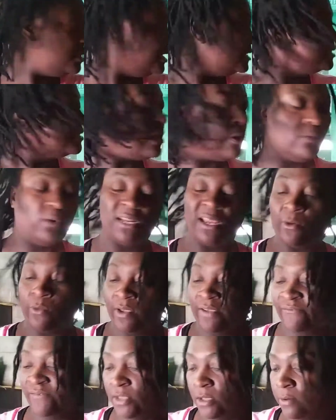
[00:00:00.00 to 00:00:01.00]
That's not one I
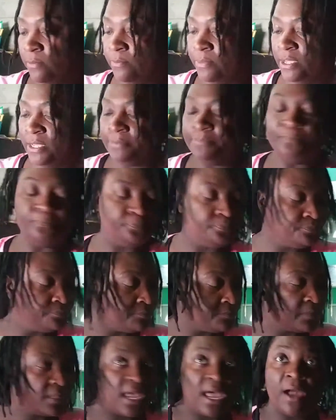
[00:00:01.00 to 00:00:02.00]
refill, but
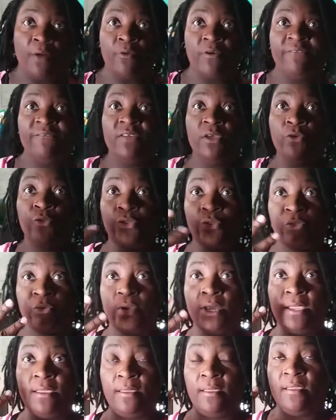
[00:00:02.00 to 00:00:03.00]
I refill
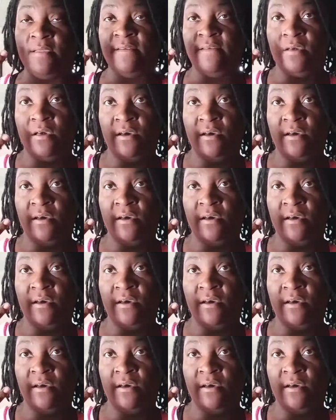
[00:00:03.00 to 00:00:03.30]
3